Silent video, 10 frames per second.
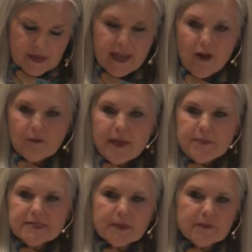Now,
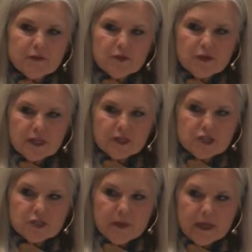maybe some of you think
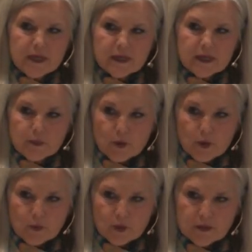she's being
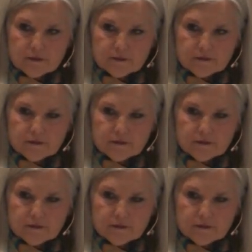inappropriate